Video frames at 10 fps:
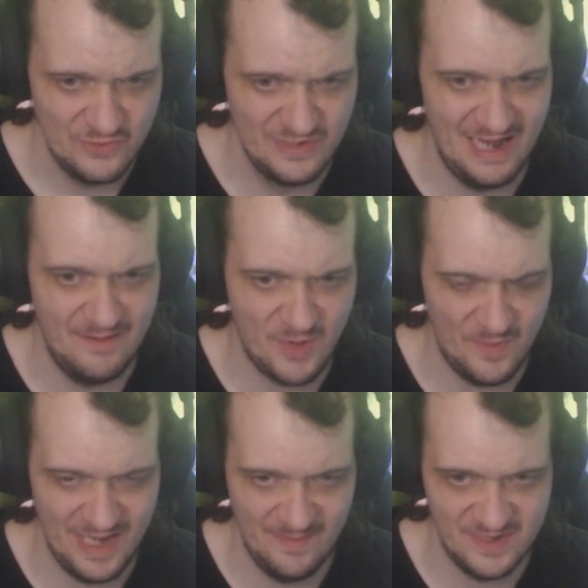the
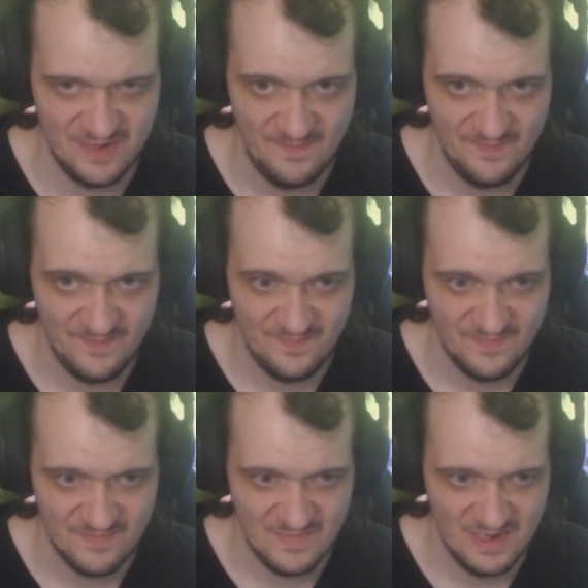problems,
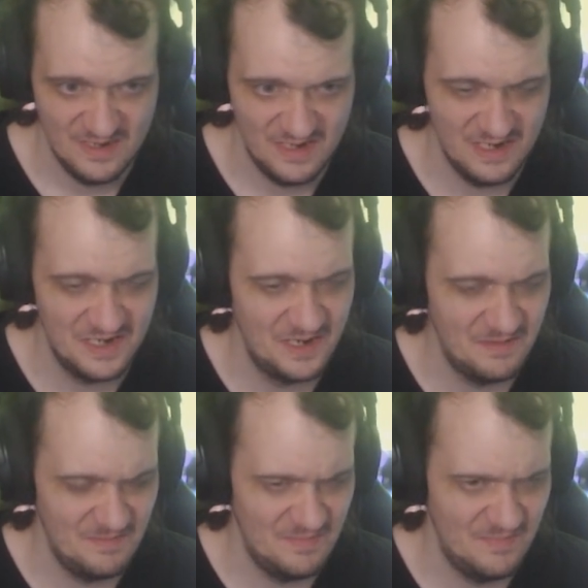
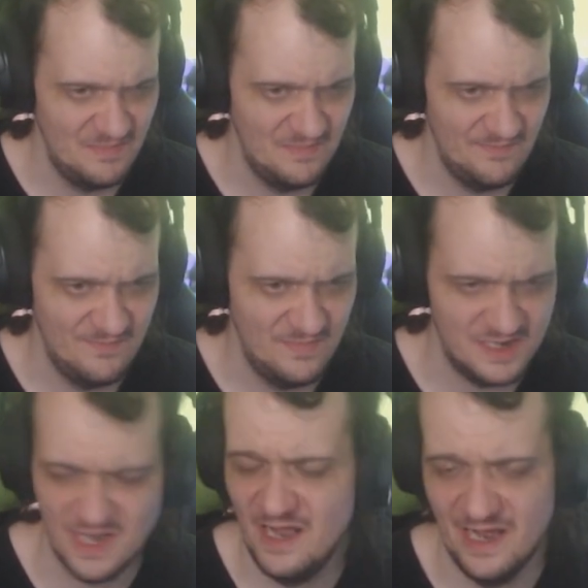
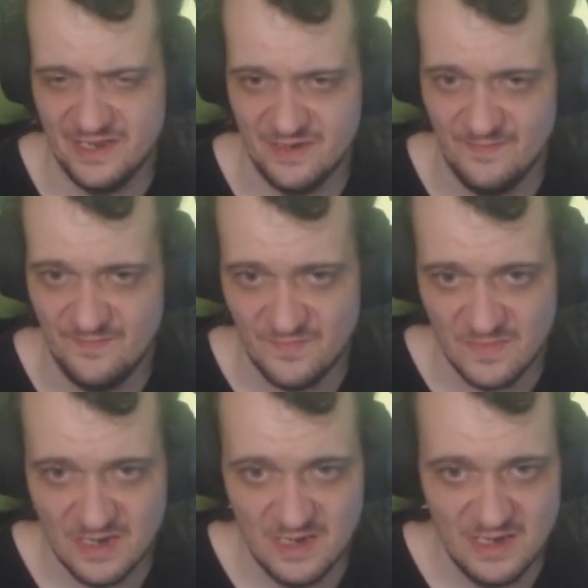Twilight.
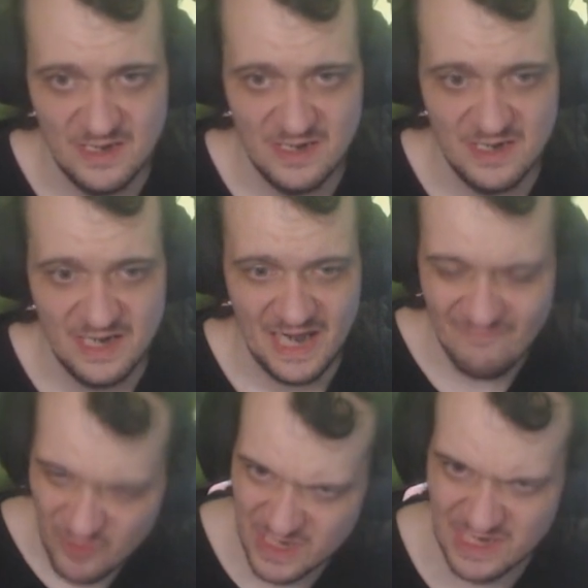
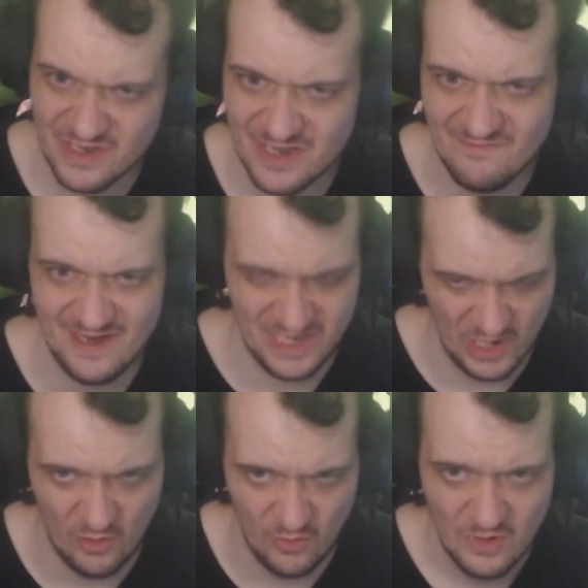If you didn't even
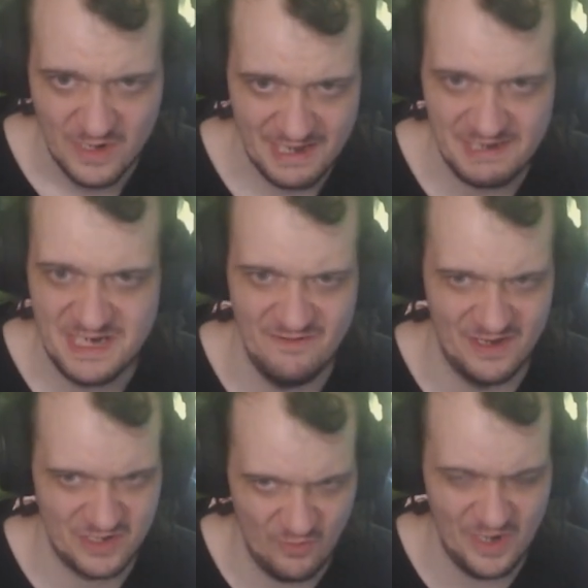know that she
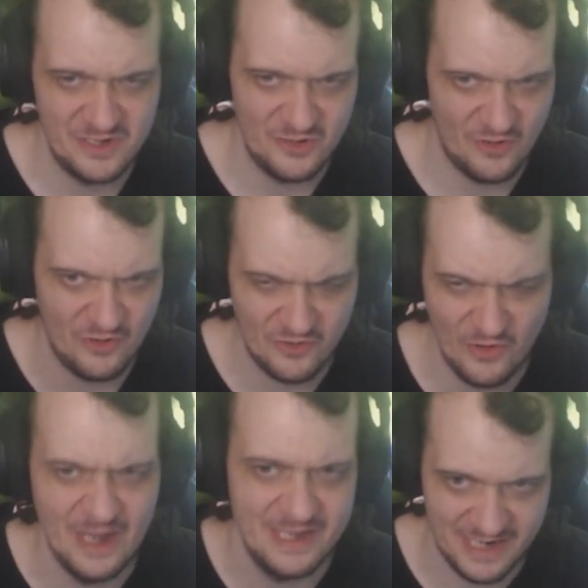was going to go
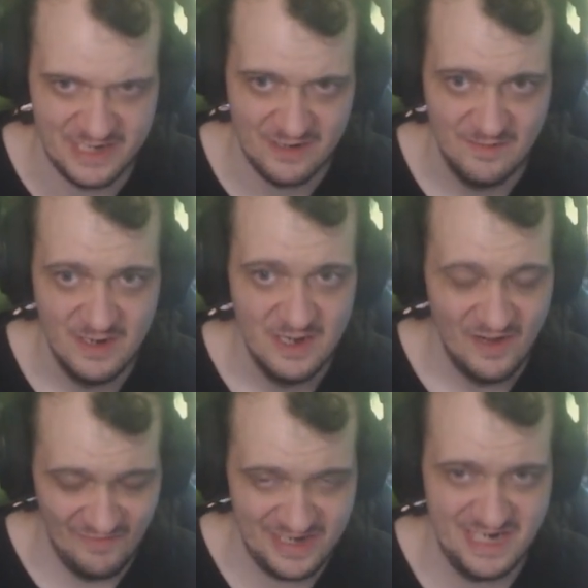at this,
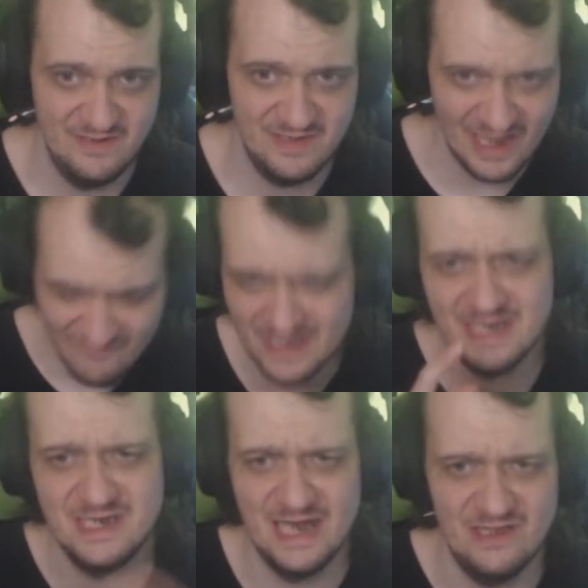which she never
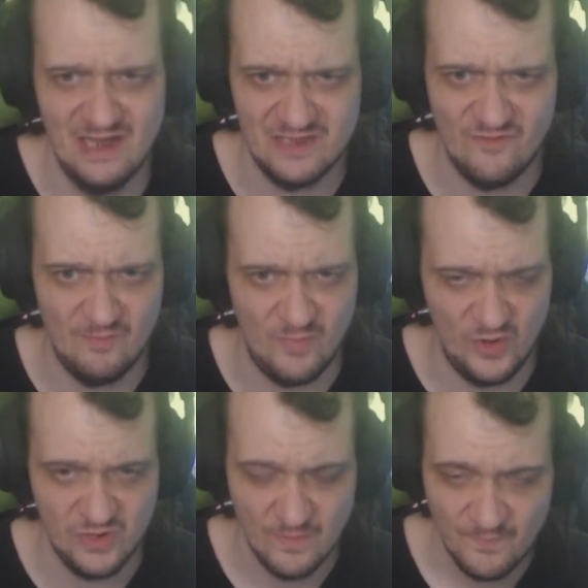said at one
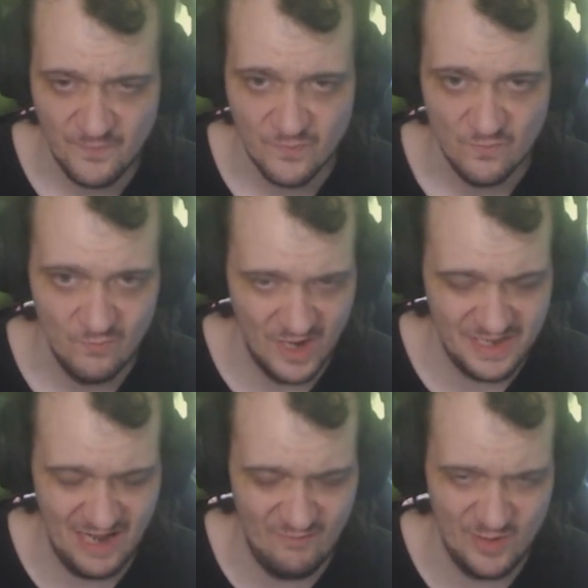point, but
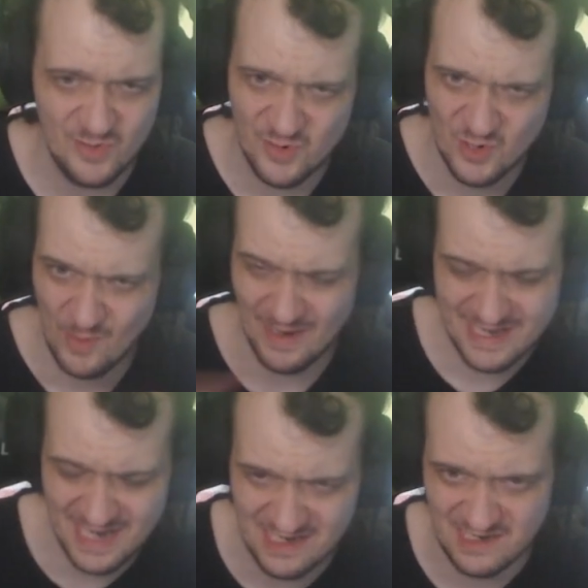there were so many
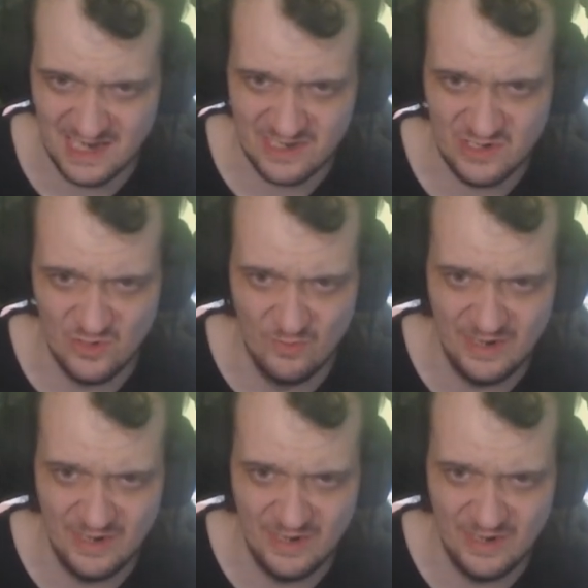things that you